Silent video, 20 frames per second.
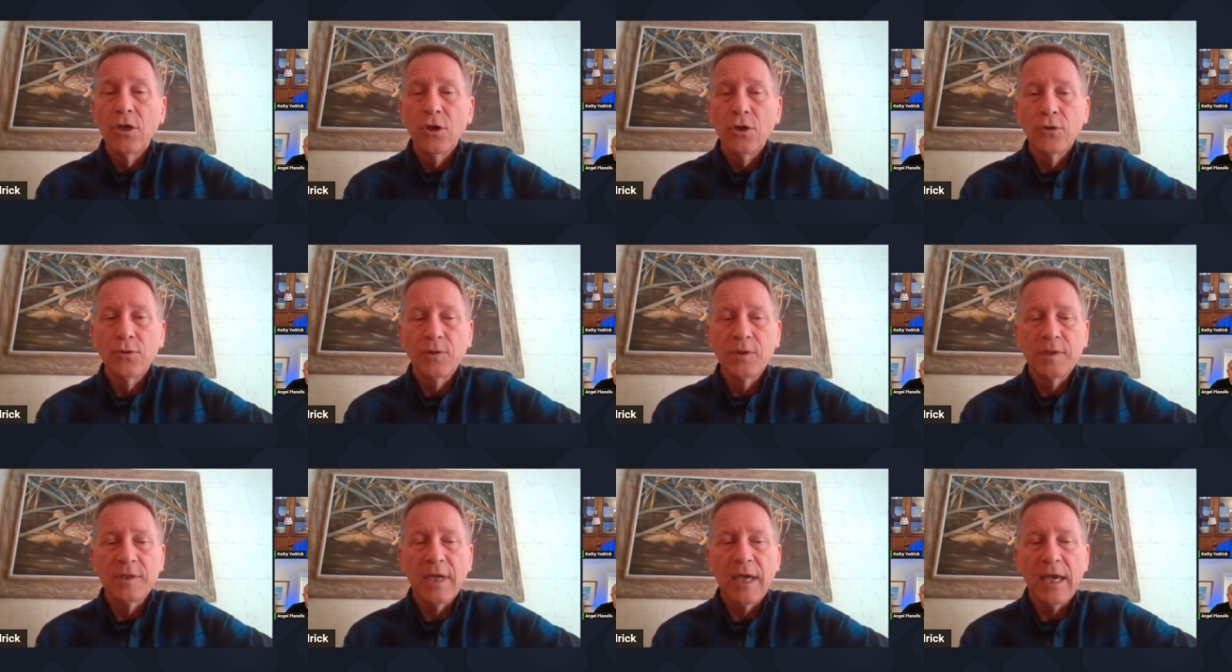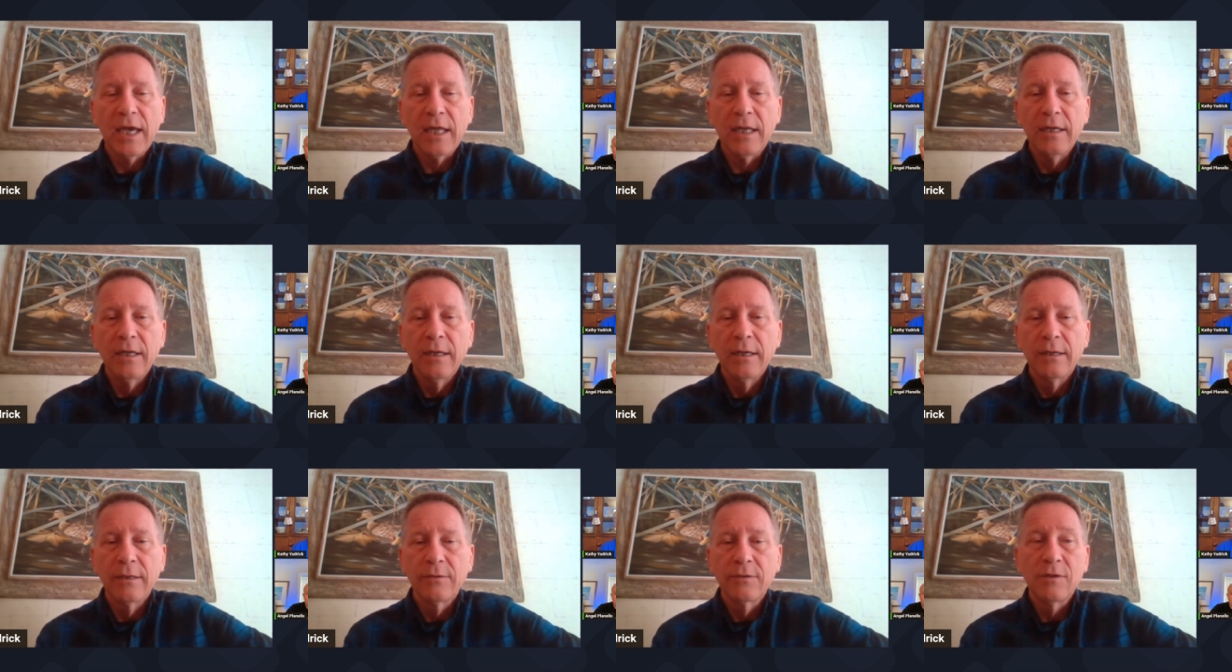who said
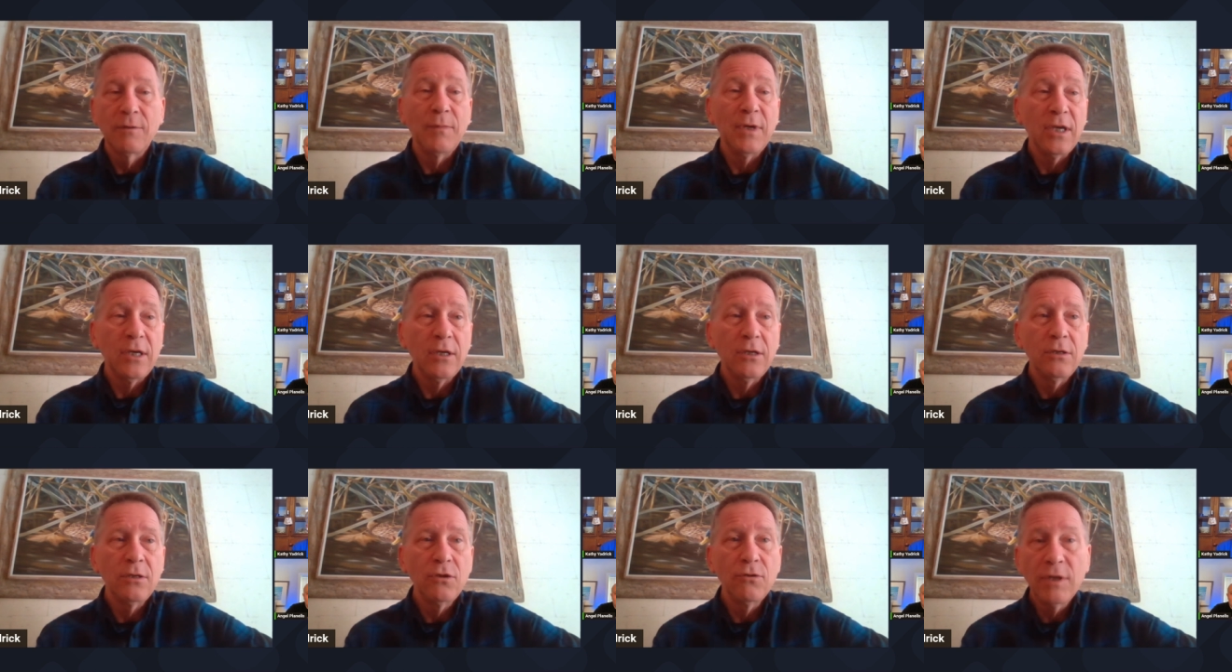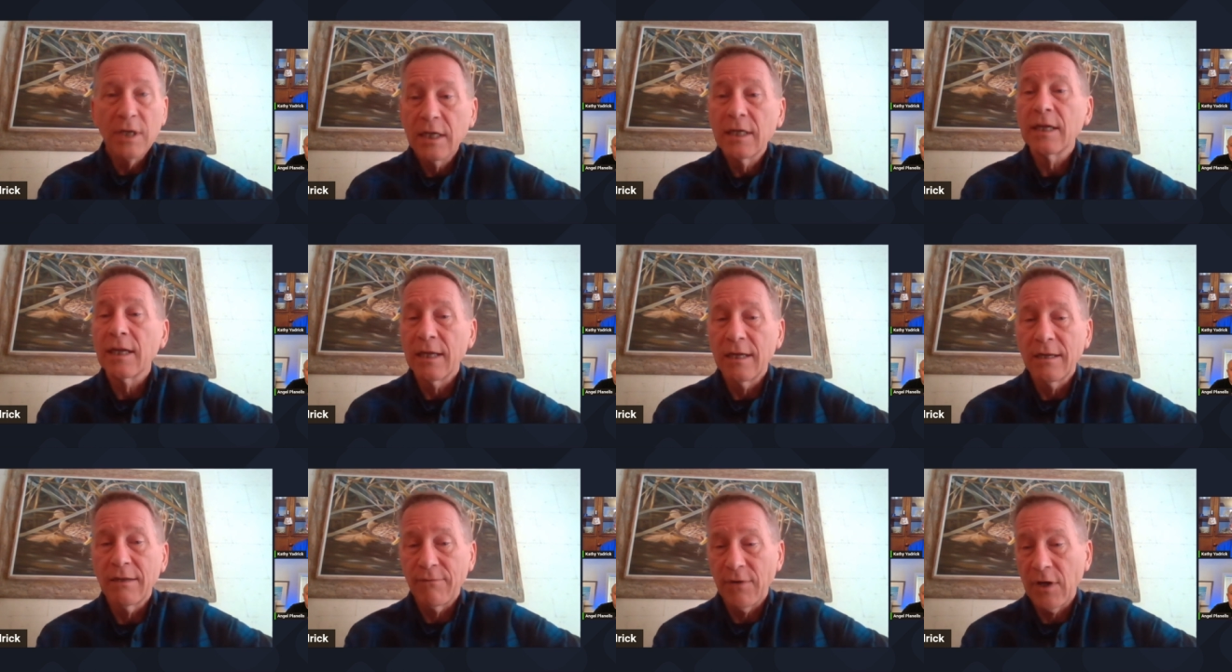to me, "You need to
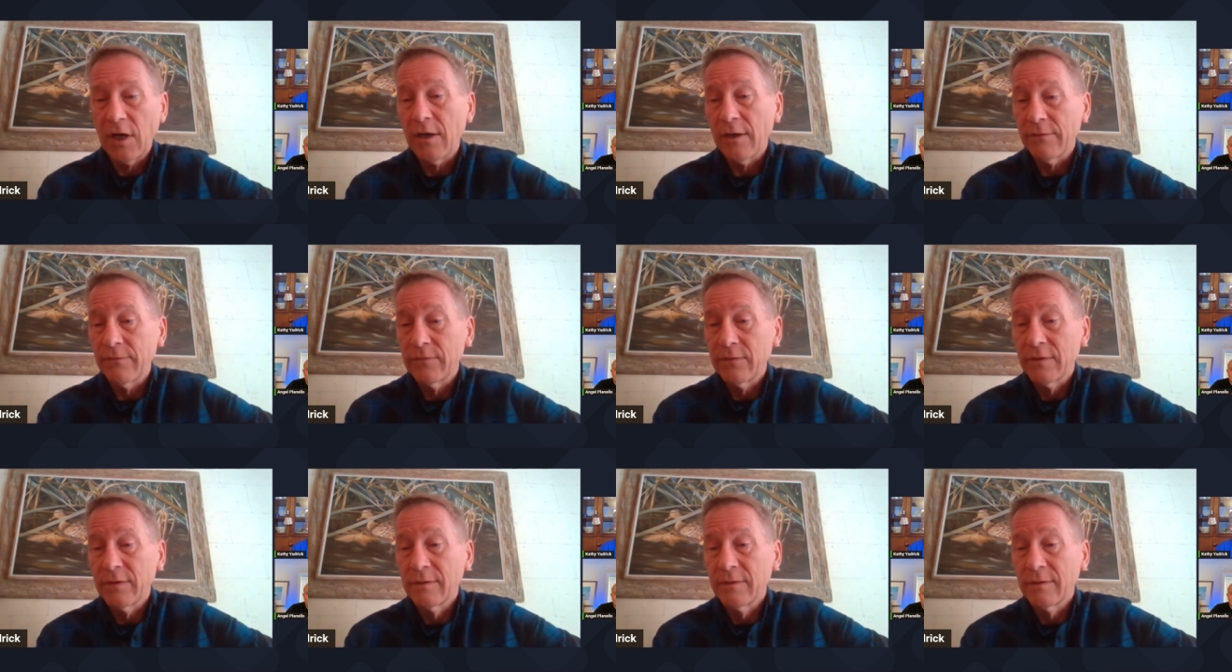get involved."